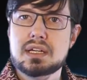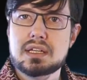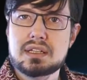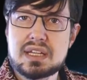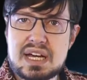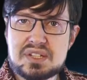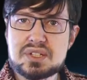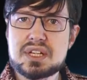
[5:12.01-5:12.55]

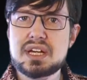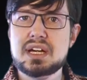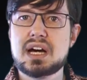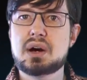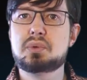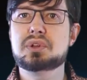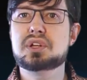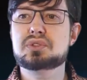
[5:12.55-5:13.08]
Lastly, I
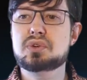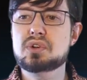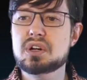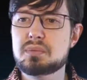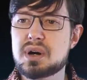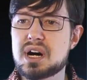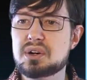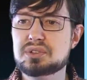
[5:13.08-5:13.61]
want to talk
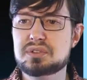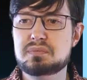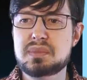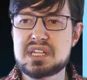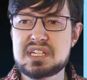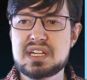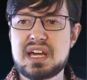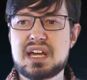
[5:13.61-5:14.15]
about
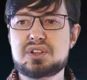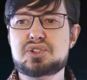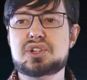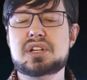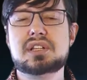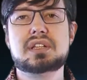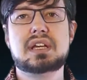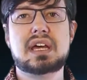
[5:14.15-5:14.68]

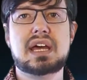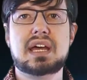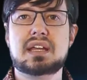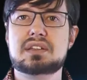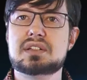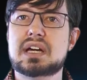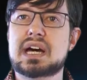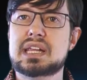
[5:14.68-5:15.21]
mitigation
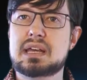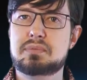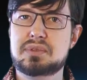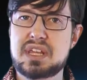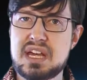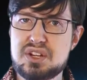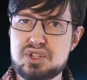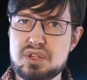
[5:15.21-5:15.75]
and
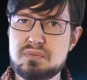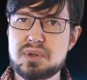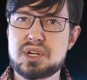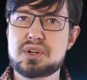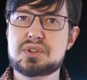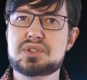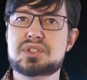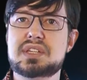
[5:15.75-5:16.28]
adaptation
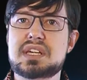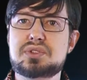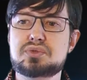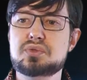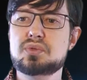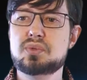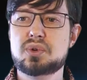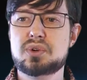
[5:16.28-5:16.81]
because these
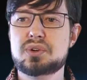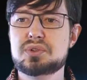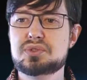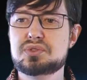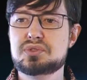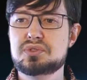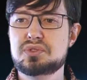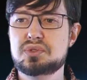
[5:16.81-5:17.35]
two
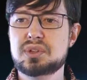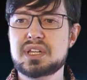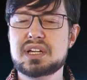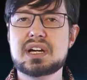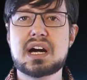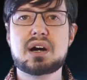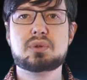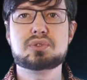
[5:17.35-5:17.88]
words you'll
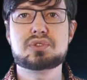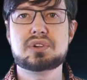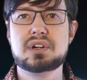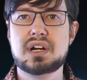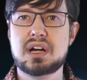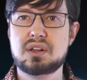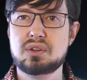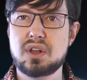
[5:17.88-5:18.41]
encounter
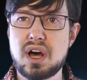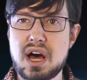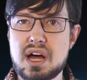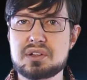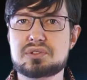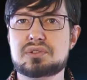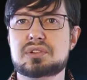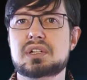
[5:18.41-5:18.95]
a
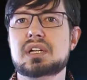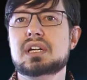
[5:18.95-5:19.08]
lot